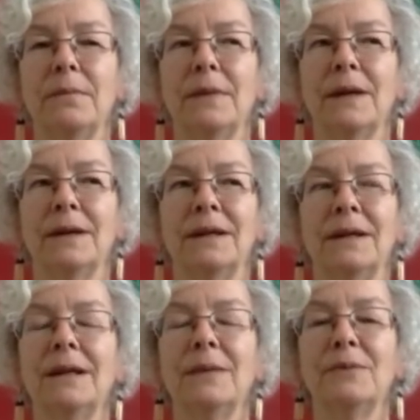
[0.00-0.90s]
a
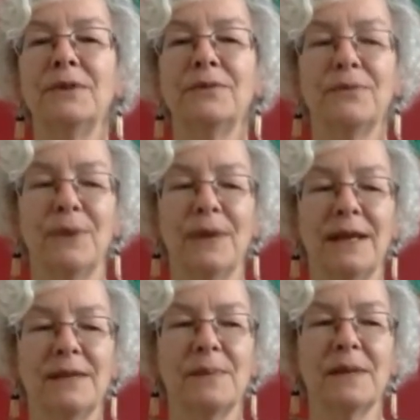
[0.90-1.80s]
number of
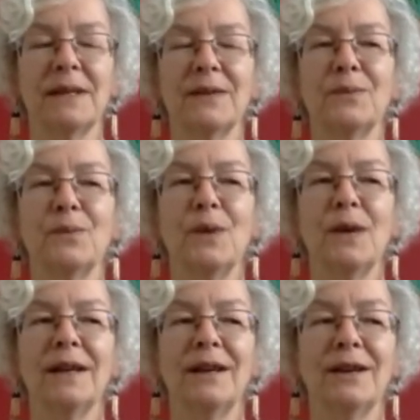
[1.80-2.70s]
ways, but
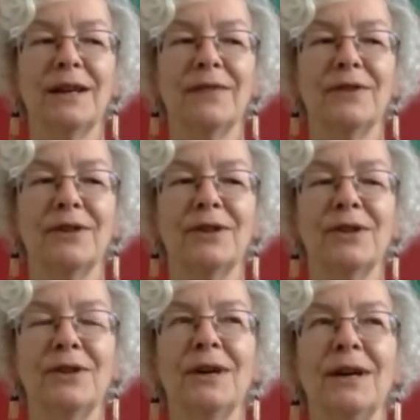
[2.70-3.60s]
one caregiver,
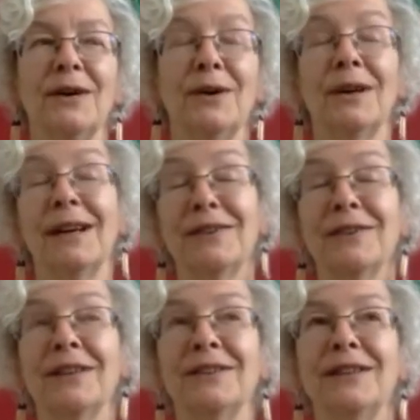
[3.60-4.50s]
or actually
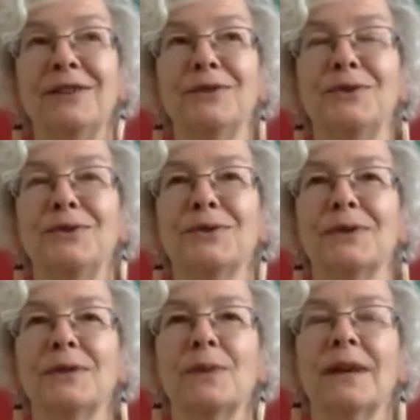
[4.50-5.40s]
I'll tell you two
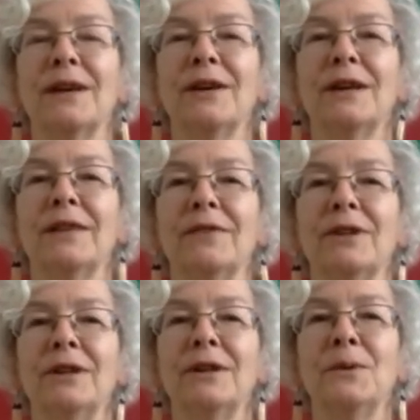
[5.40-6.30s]
stories. One
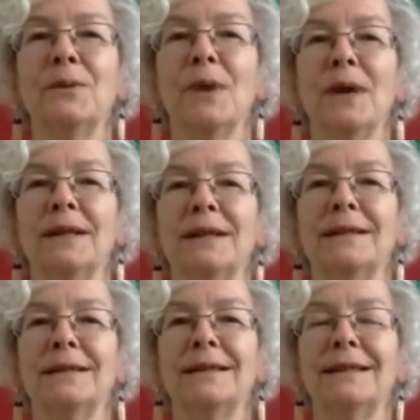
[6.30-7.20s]
caregiver wanted
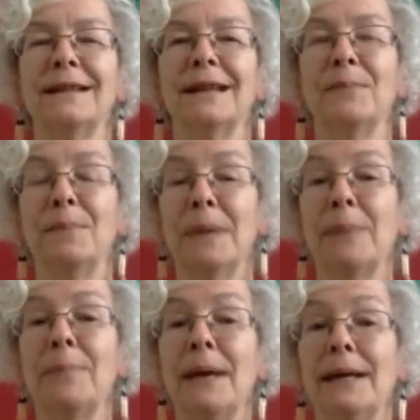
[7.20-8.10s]
a
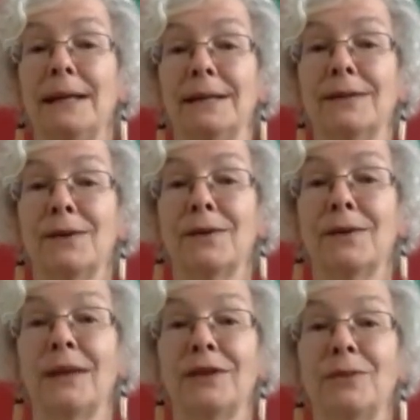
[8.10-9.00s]
buddy so
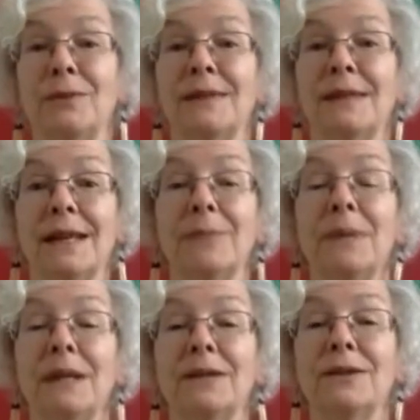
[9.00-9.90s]
that she would stay
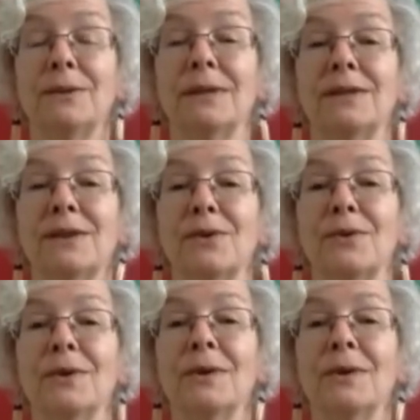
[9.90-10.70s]
committed to it. So